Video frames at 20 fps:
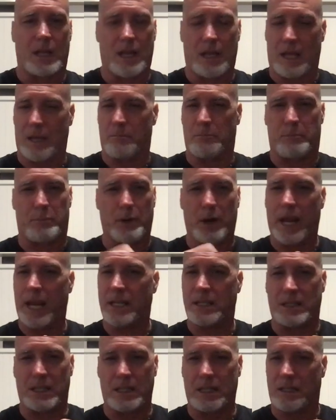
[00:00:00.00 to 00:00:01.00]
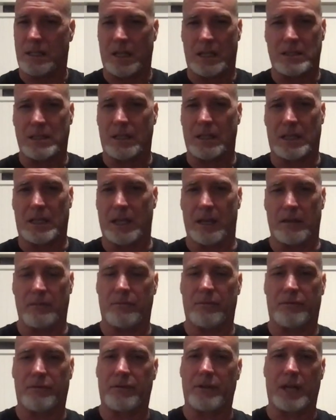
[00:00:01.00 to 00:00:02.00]
it breaks and it doesn't
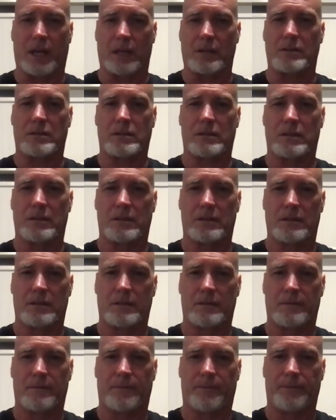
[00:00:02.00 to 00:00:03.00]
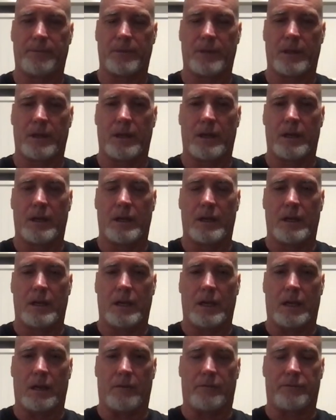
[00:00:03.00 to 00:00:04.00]
get fixed
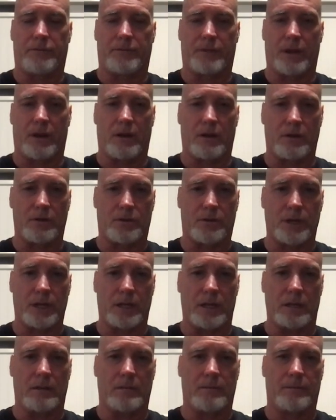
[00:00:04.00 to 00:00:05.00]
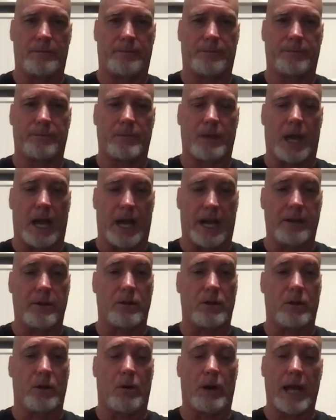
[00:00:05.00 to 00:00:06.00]
if they're untreated. I
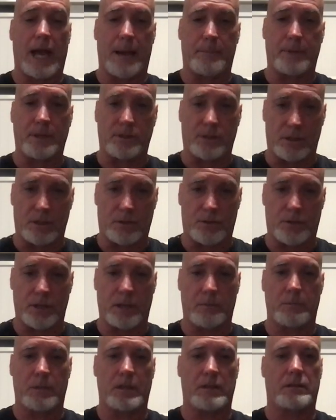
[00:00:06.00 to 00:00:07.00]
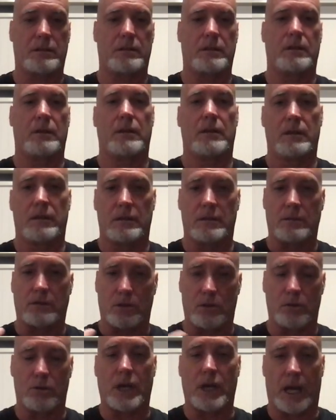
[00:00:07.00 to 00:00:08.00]
don't know what happens in treatment.
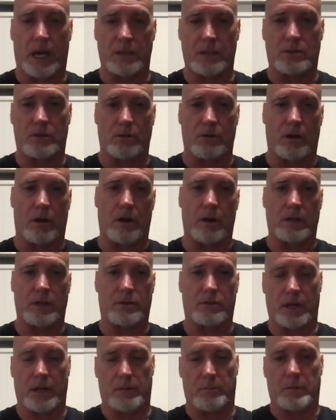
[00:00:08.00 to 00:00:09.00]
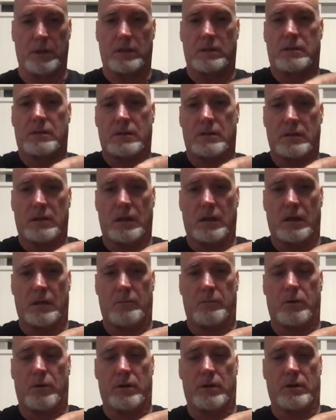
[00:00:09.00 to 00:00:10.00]
You guys who are in treatment,
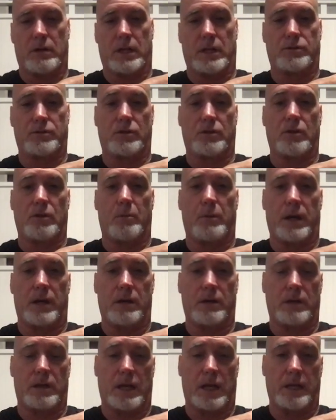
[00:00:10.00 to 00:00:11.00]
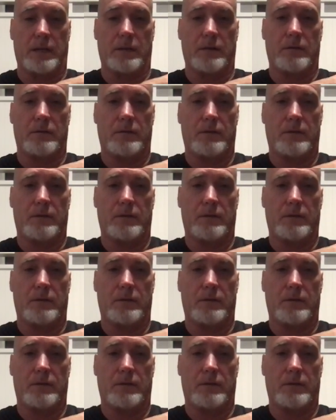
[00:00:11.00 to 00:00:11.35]
borderlines, you know better than I do.